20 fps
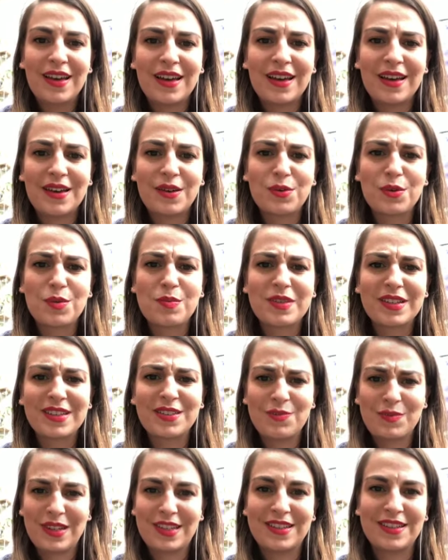uh, remiss
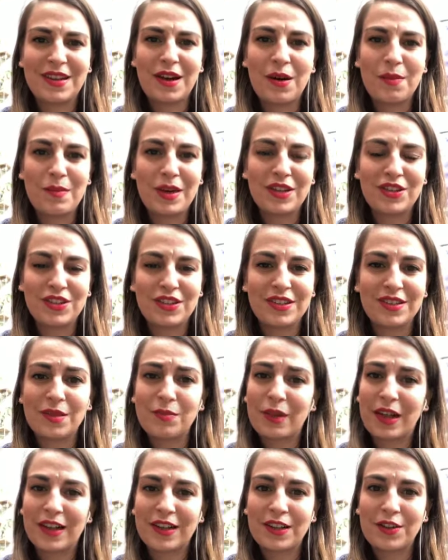of me to not mention the
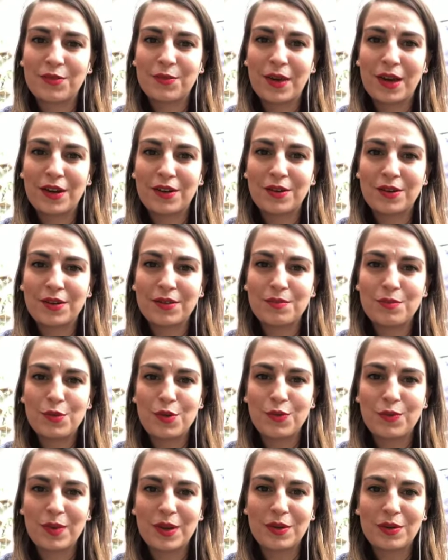Black Lives Matter
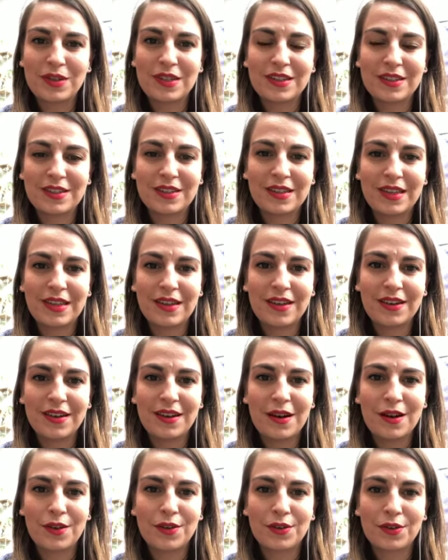movement, which is the
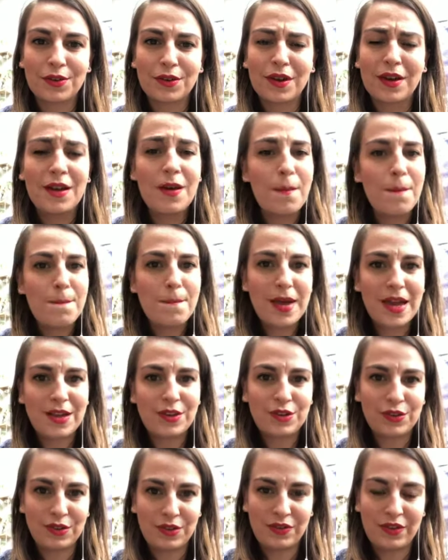uh, other
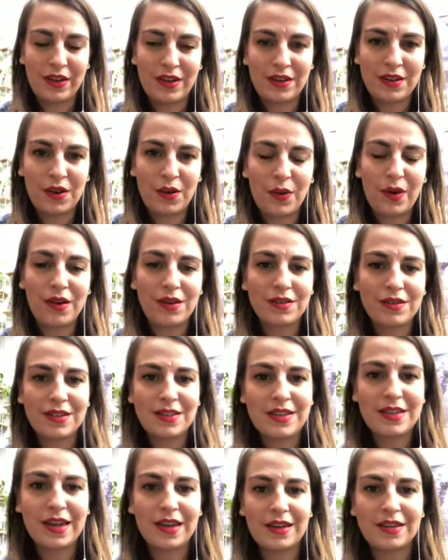major event going on
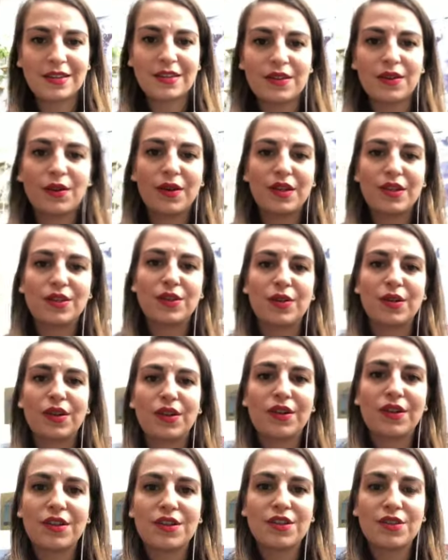today. So I do
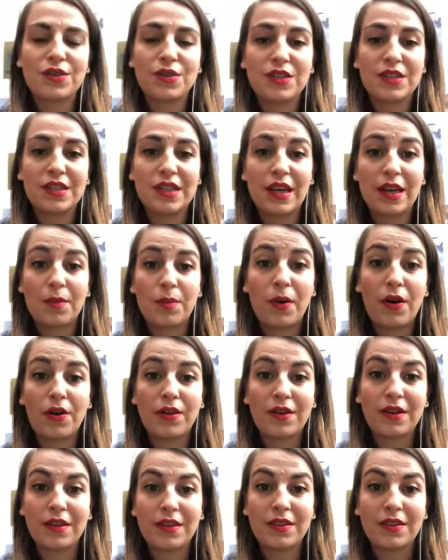encourage you to take
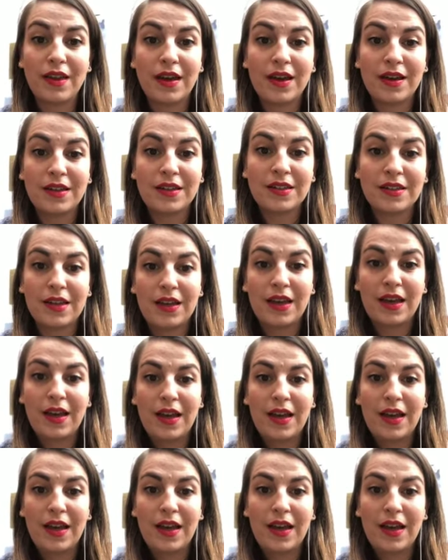part in that.